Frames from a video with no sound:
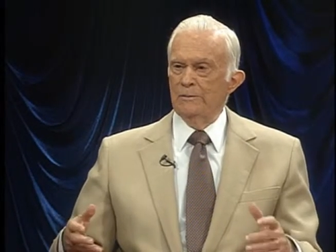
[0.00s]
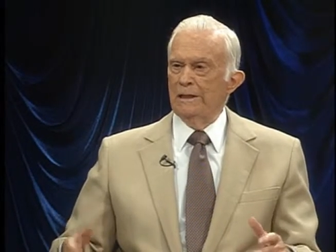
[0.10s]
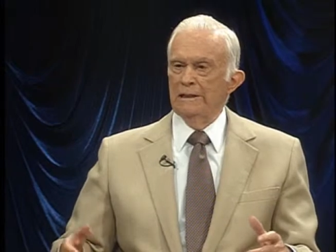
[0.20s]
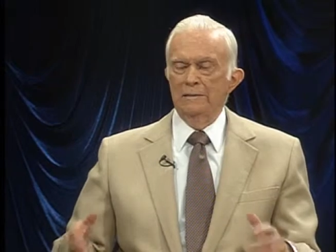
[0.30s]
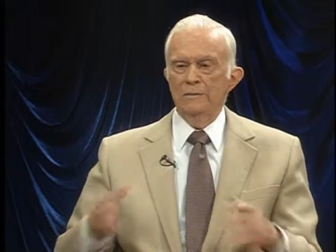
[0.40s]

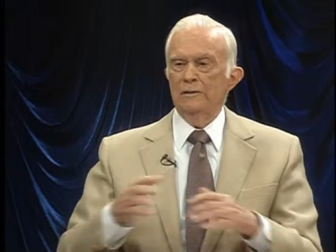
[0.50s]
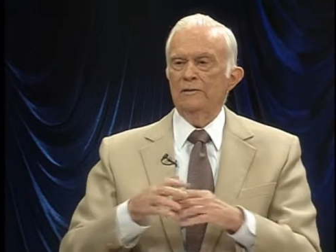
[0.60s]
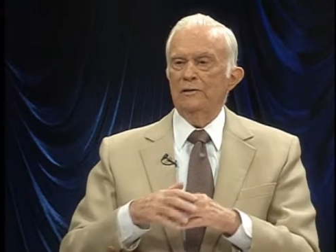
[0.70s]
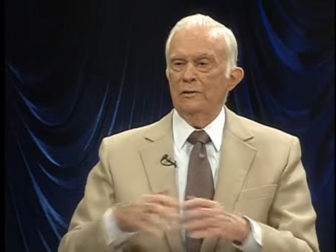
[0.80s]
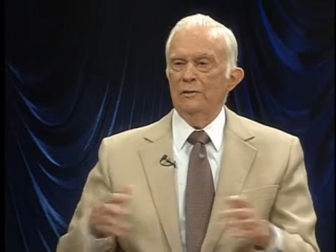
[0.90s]
Reagan were
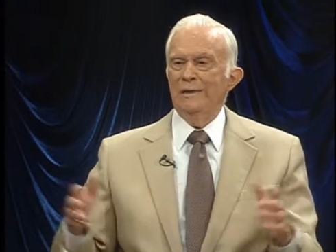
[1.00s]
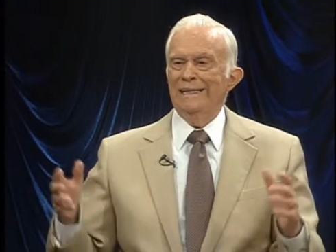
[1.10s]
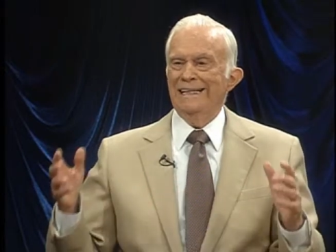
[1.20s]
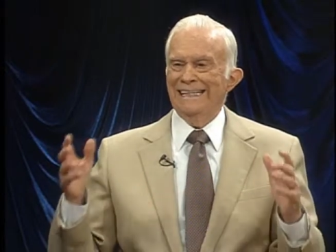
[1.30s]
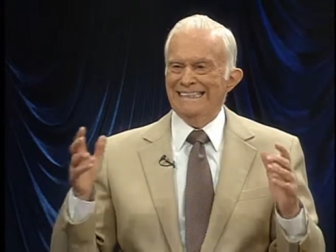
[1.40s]
2
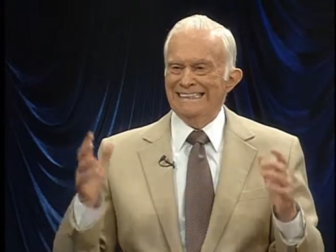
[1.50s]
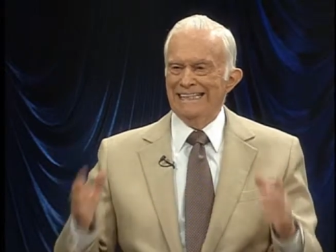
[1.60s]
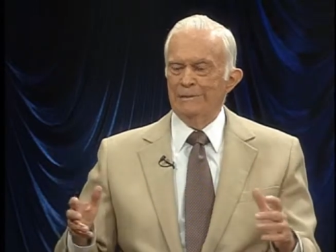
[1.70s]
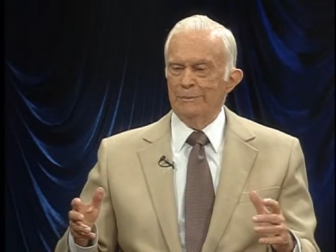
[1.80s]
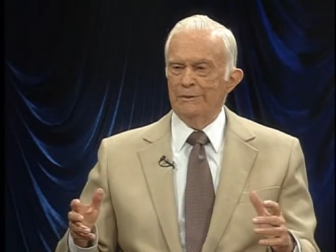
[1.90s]

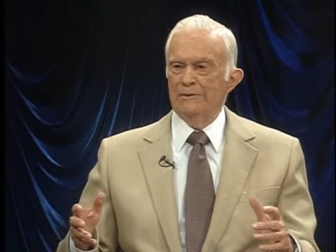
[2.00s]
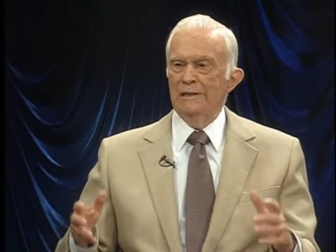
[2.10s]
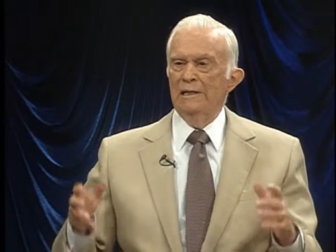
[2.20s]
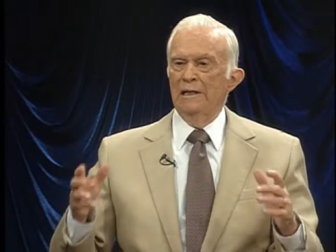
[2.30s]
examples